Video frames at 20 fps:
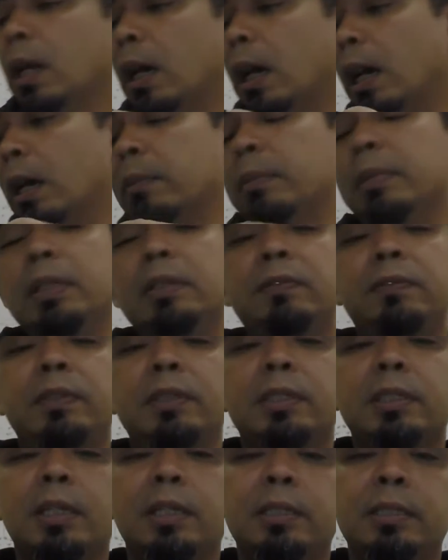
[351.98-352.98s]
I believe
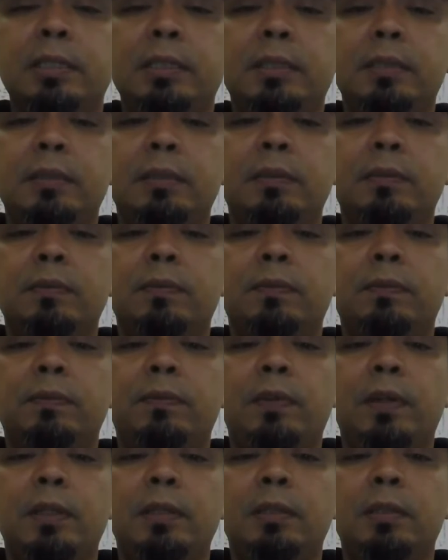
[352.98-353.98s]
these are the
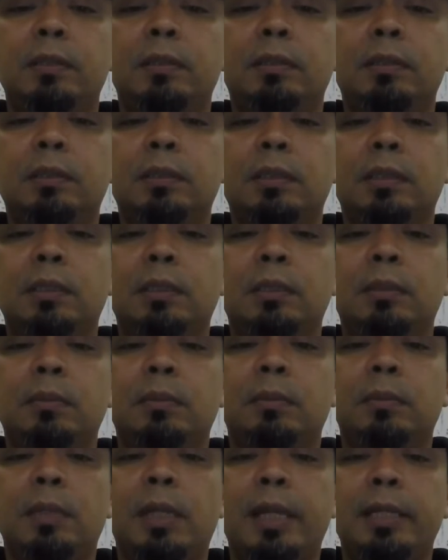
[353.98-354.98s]
front
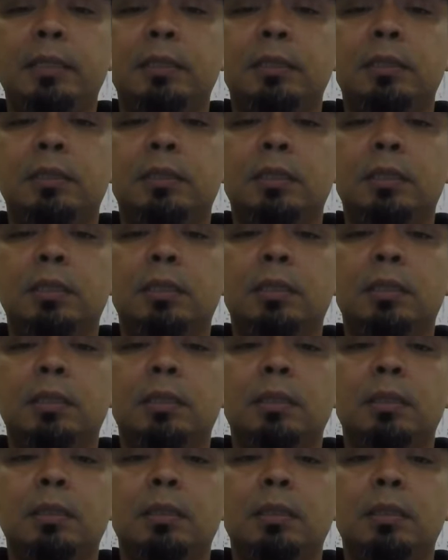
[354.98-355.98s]
lights
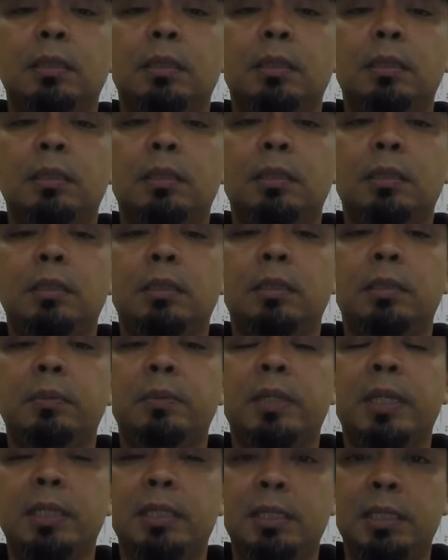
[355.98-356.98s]

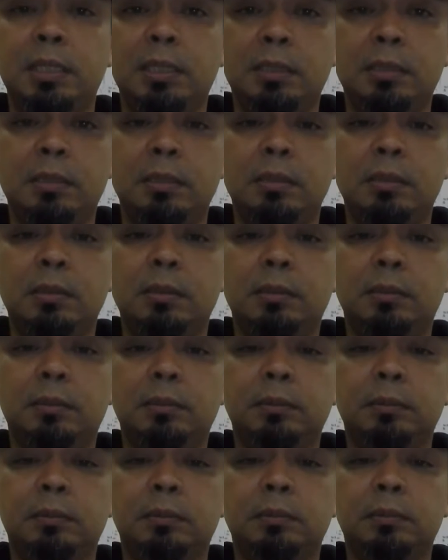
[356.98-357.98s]
casing.
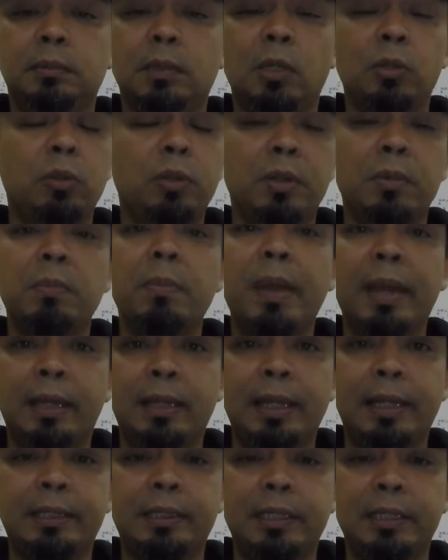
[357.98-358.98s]
Oh, sorry, back
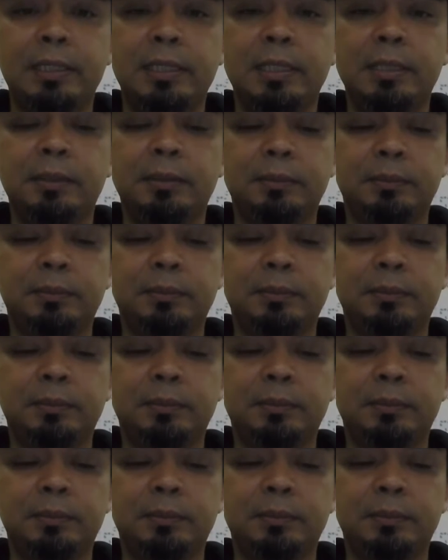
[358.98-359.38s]
light casing.